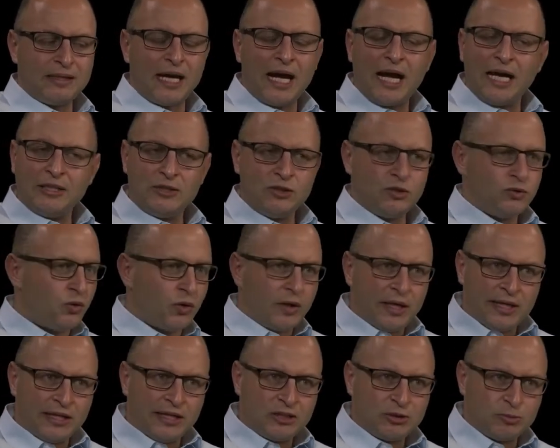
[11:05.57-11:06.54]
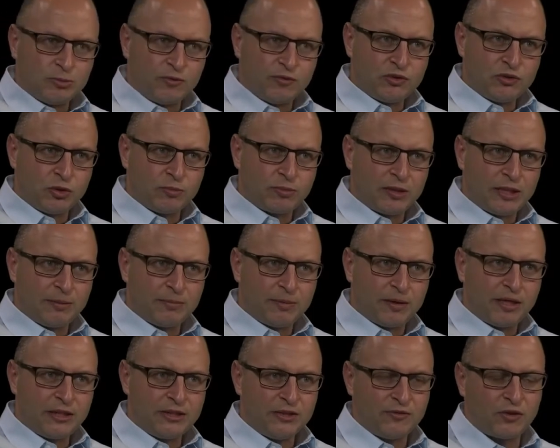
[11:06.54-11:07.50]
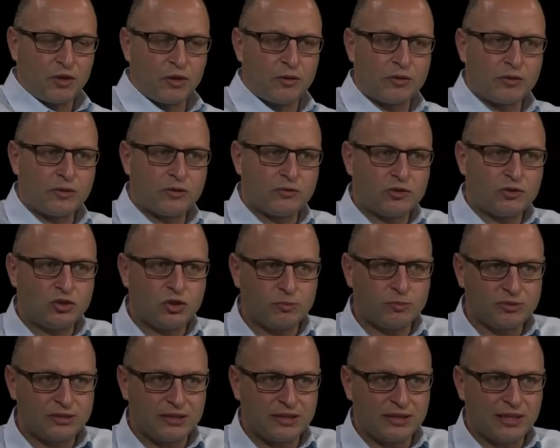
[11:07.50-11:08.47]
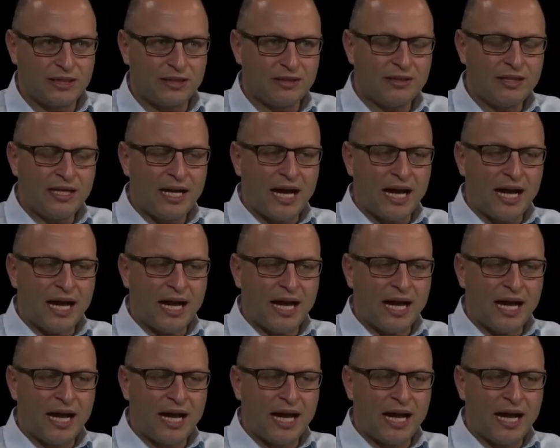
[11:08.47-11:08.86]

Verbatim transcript: and you're not eligible for JobKeeper and you've gone on to JobSeeker